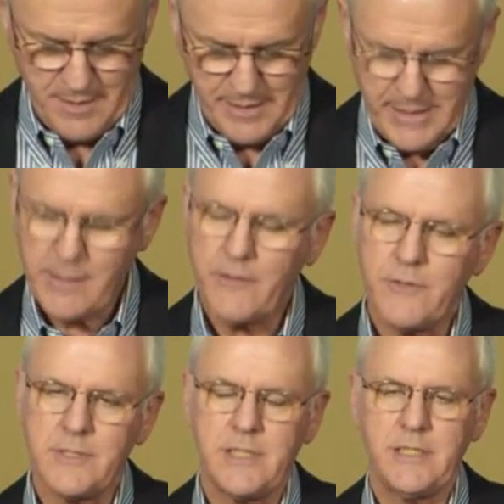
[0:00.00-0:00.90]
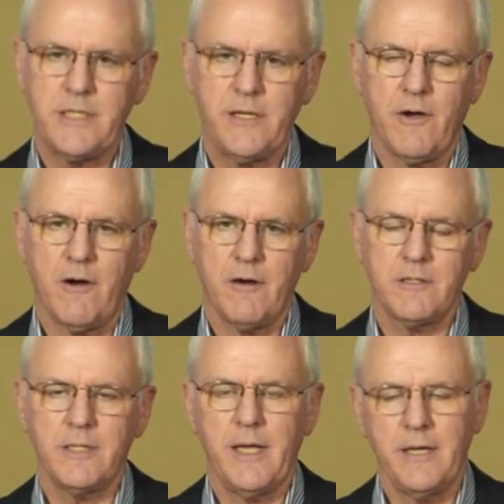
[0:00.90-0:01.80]
The lien under the
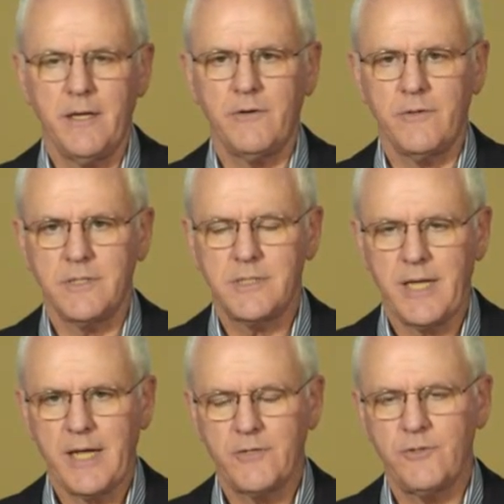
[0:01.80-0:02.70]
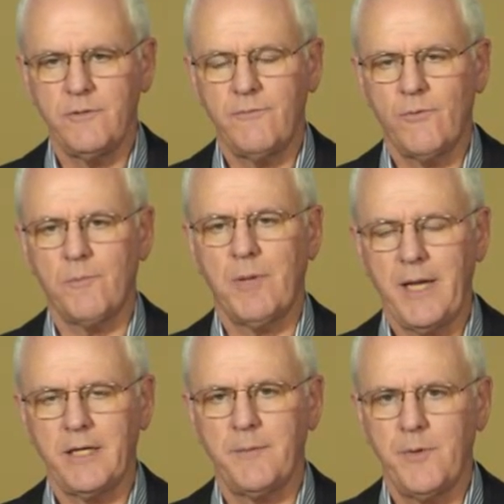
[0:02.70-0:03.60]
CC&Rs and under the statute for
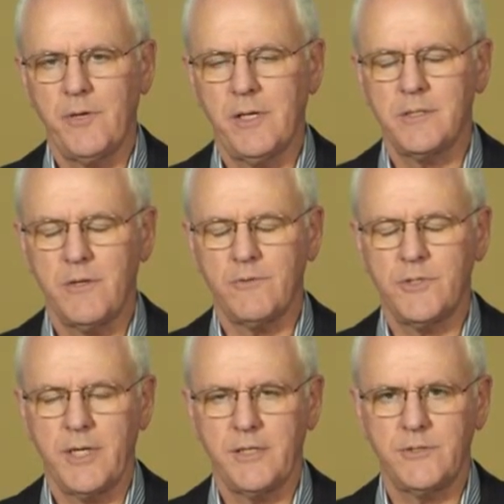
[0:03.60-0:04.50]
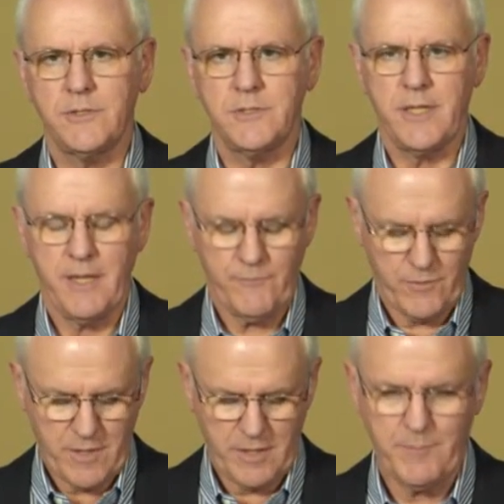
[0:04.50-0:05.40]
planned community associations
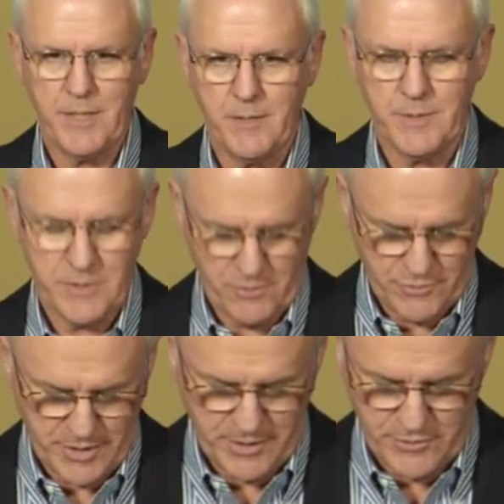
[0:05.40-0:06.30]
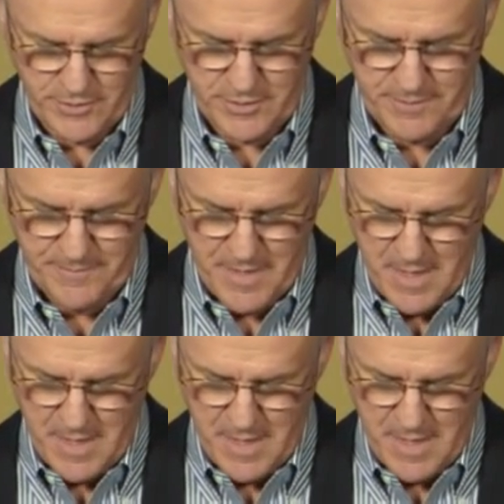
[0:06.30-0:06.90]
and for condominium associations.